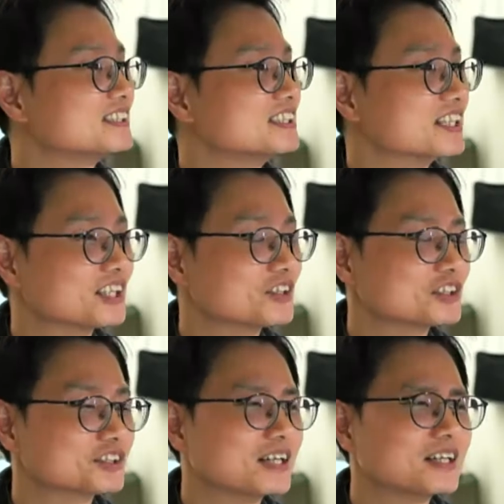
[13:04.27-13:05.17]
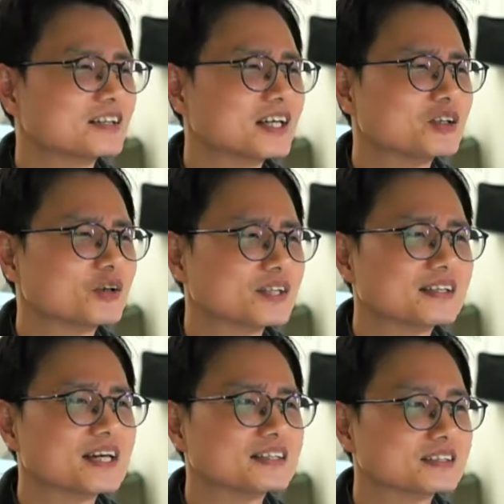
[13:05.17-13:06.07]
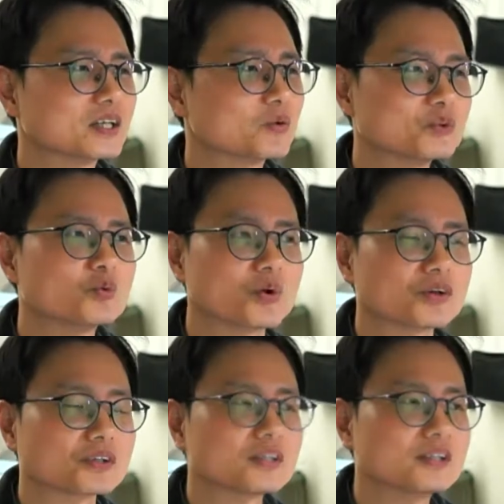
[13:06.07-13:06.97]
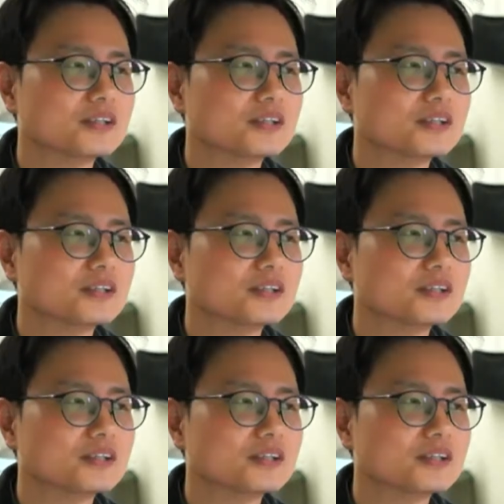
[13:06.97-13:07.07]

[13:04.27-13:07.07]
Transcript: designers, they know that that is not going to work.